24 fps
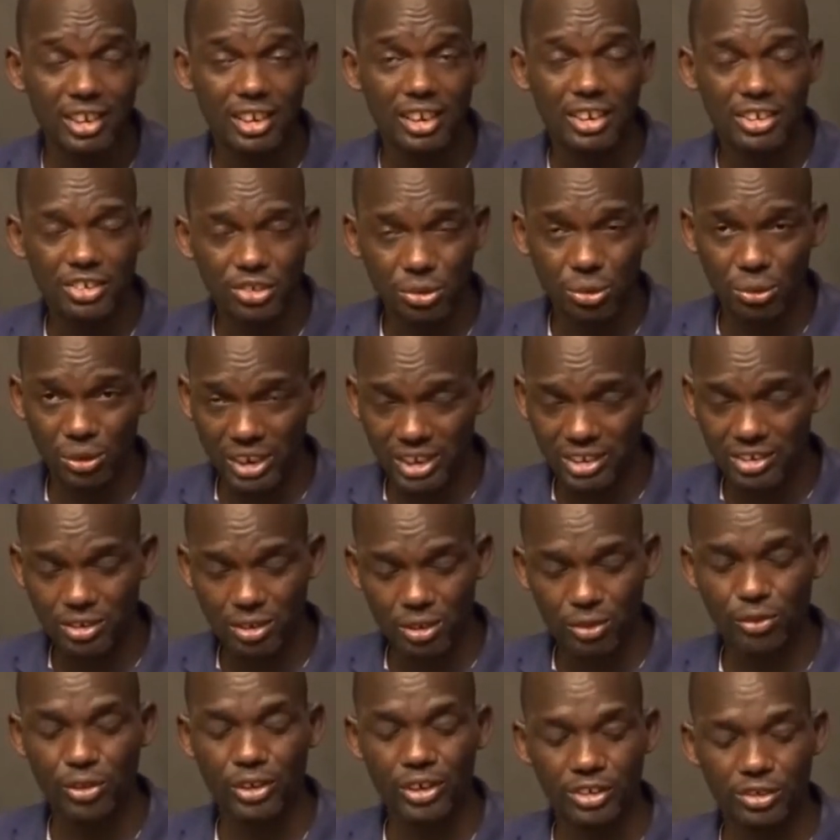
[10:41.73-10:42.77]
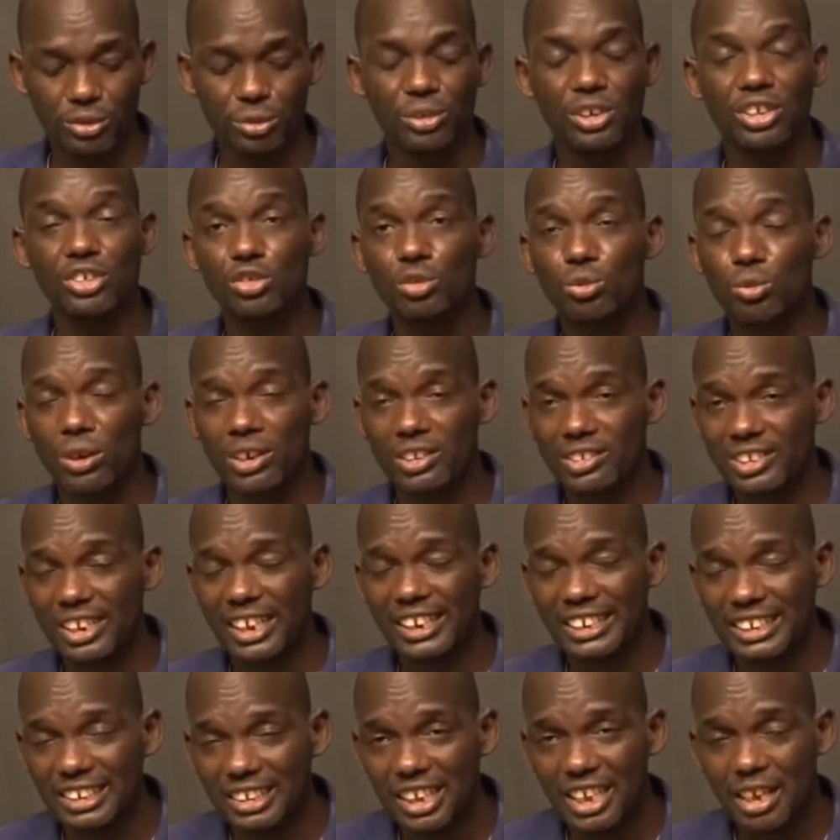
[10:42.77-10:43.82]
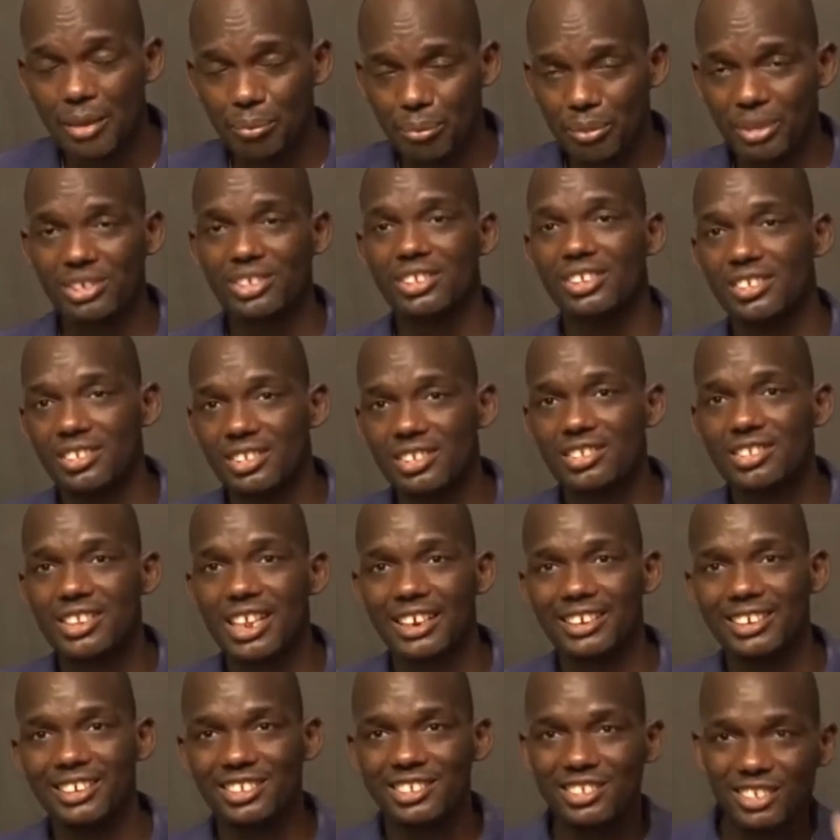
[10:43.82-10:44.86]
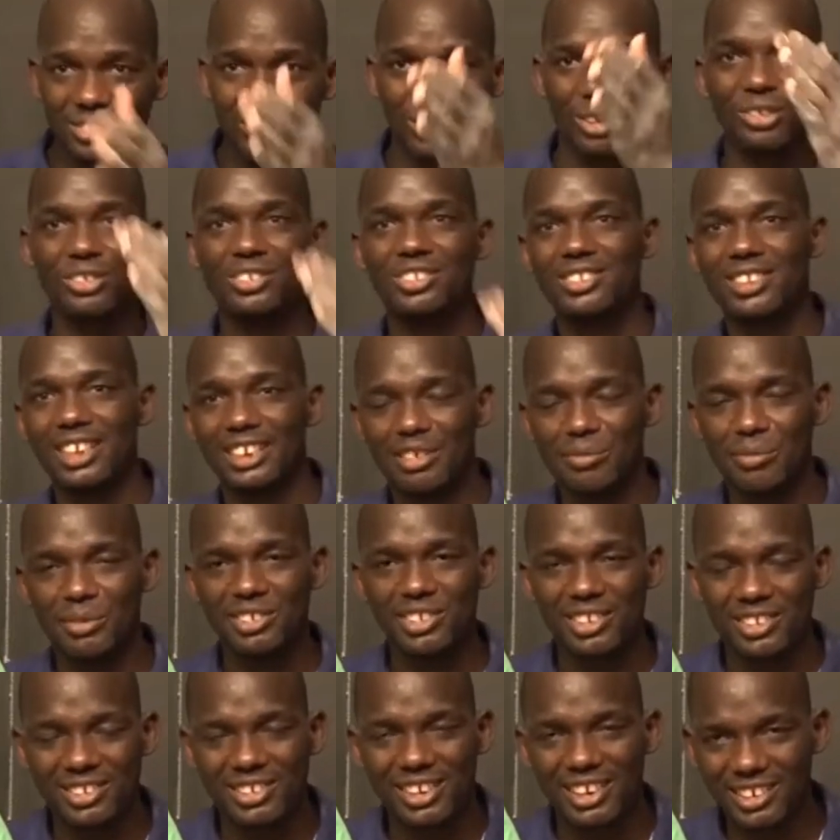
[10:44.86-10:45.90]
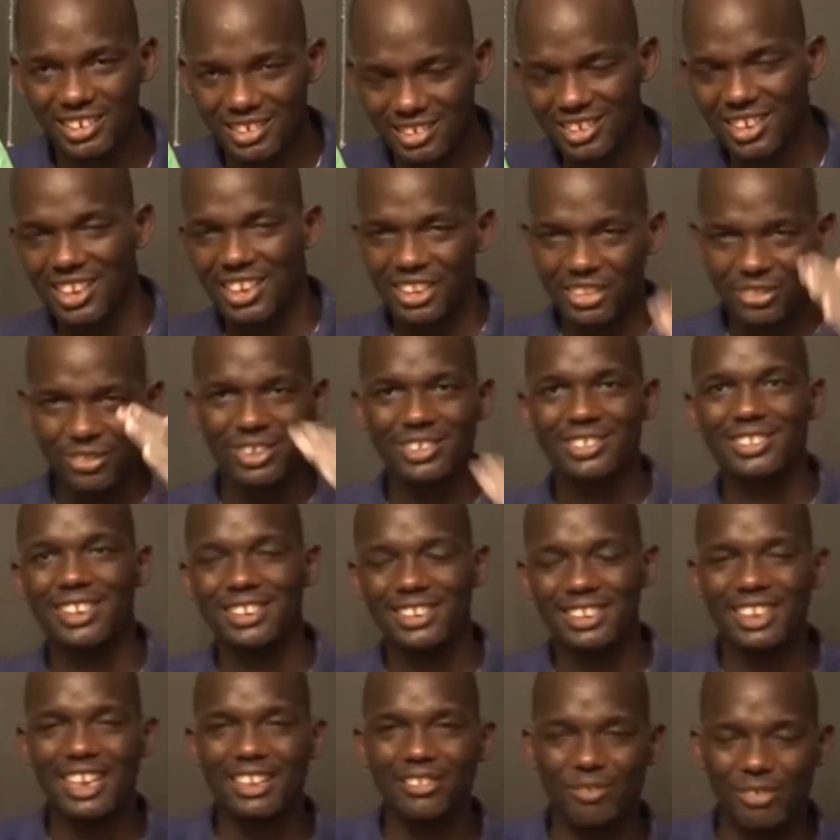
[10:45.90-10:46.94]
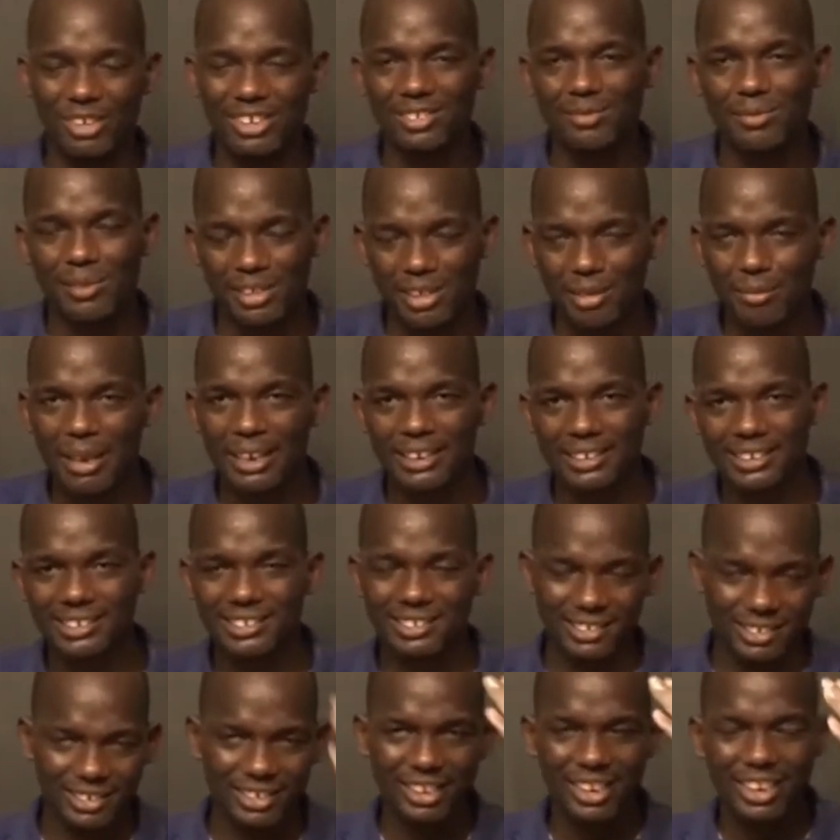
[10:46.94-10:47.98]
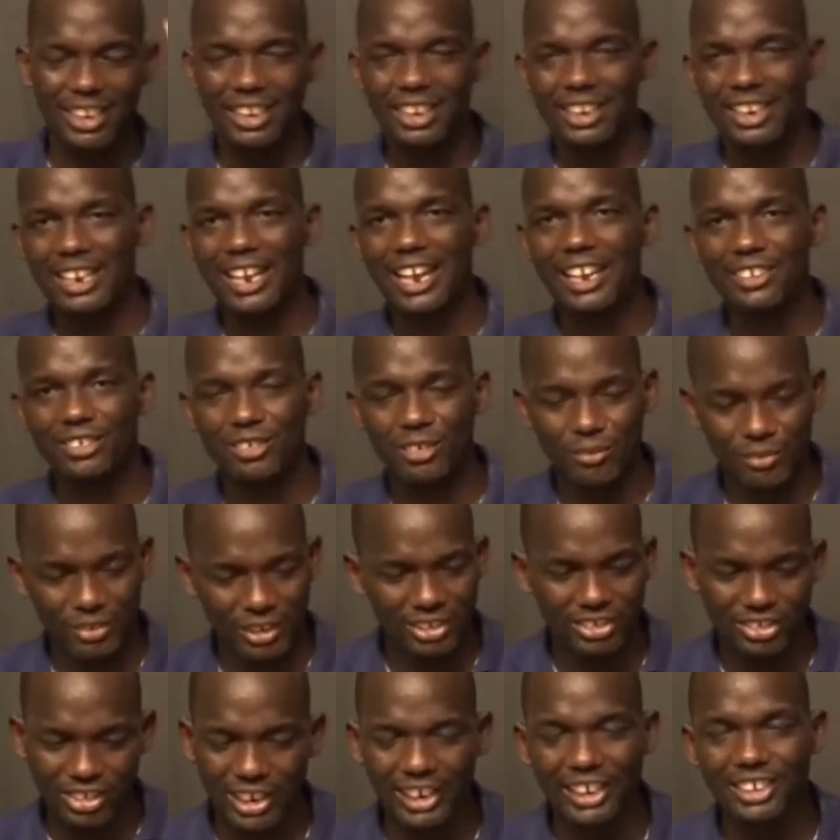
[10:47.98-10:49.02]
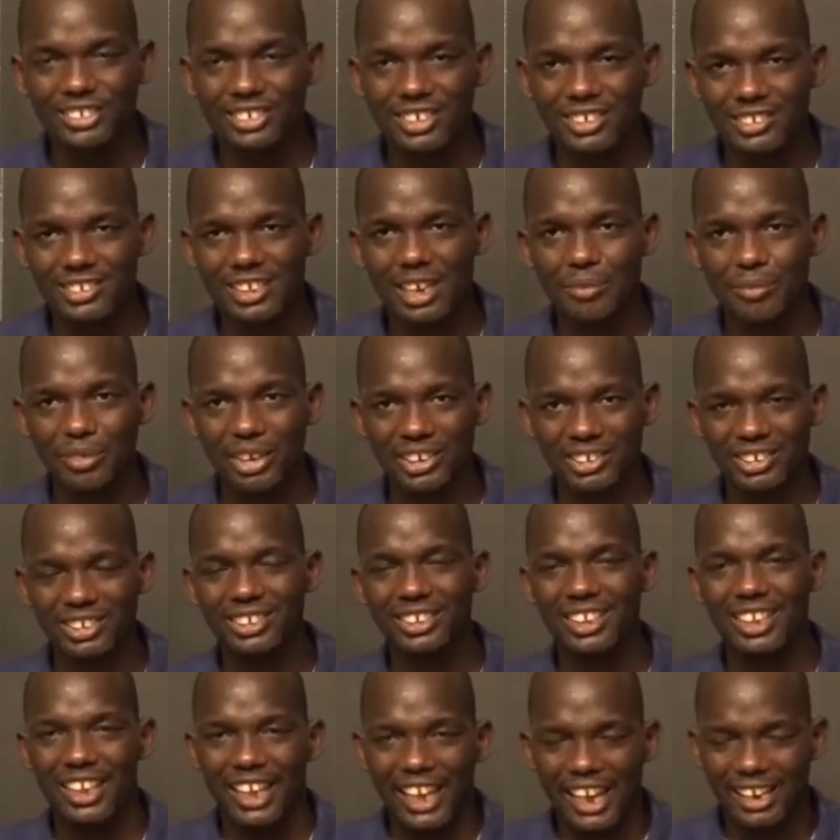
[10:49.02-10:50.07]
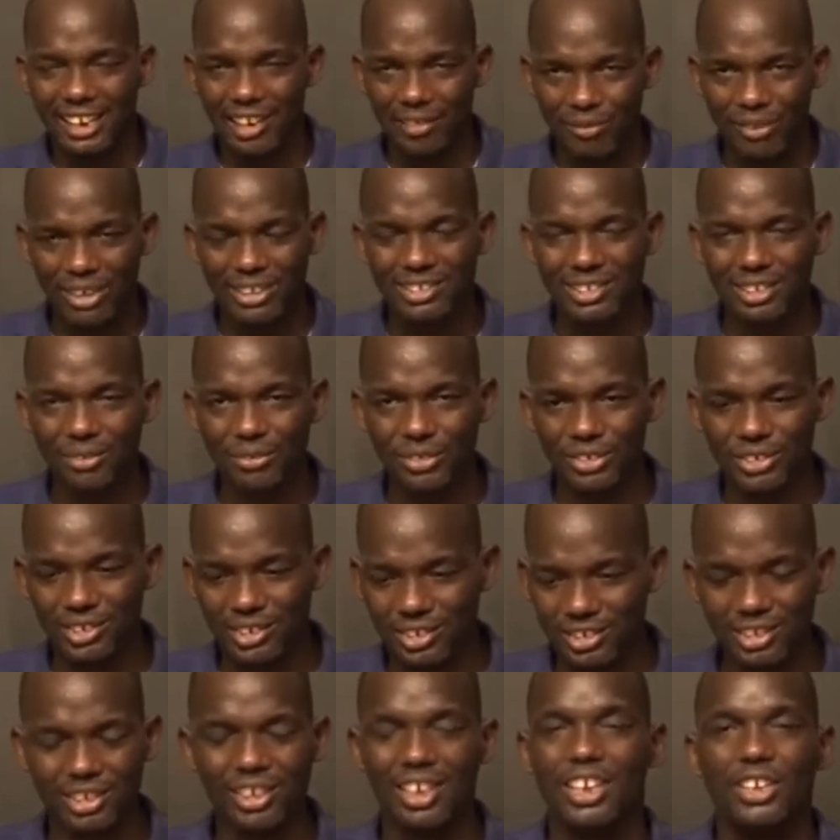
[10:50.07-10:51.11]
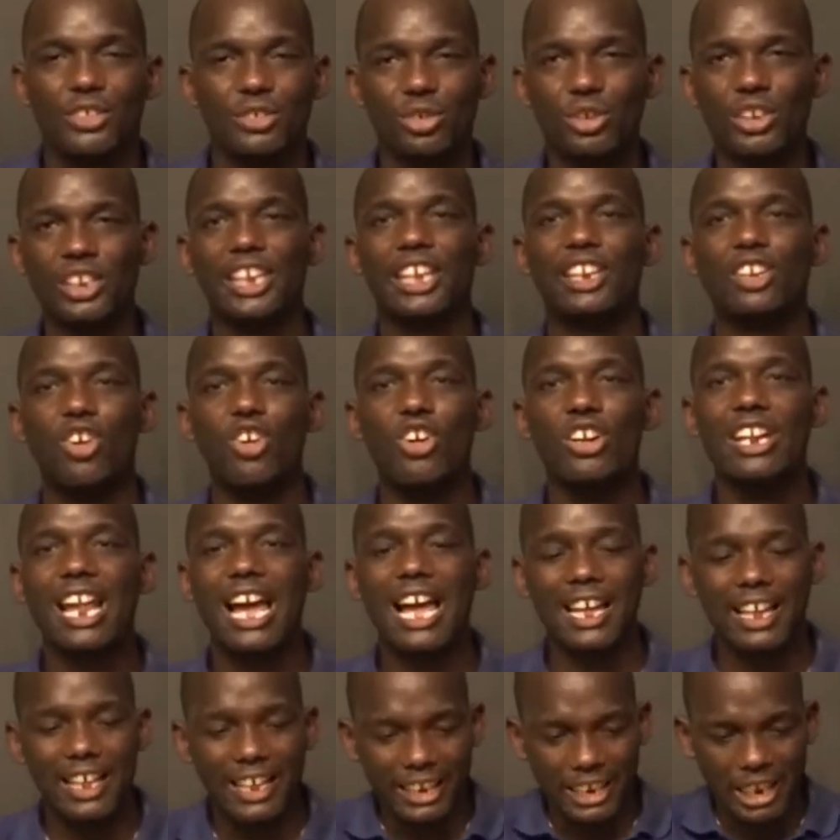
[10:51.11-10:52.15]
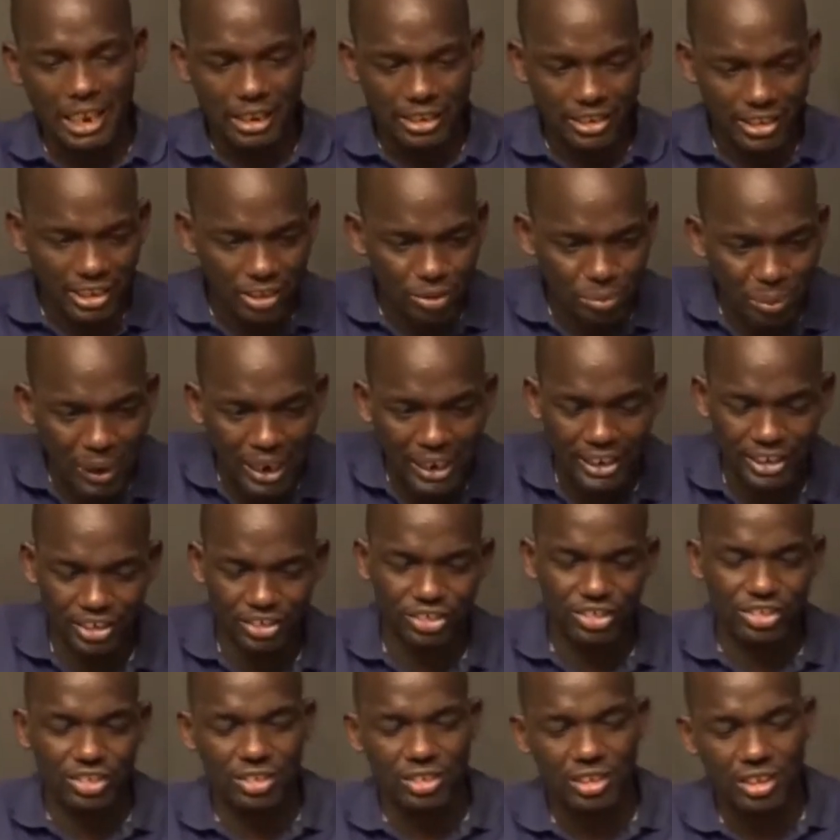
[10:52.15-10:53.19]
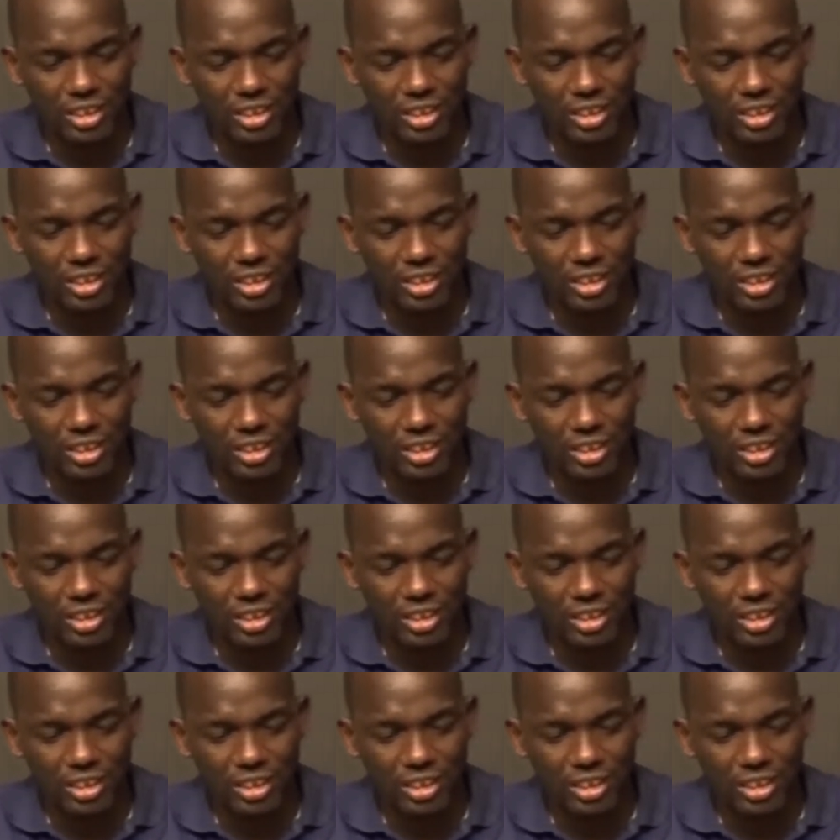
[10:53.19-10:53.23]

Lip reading: students or for the students who are studying business studies. You're not studying business studies, you're studying advanced mathematics, kind of the challenging subject and advanced physics. So you can order this package.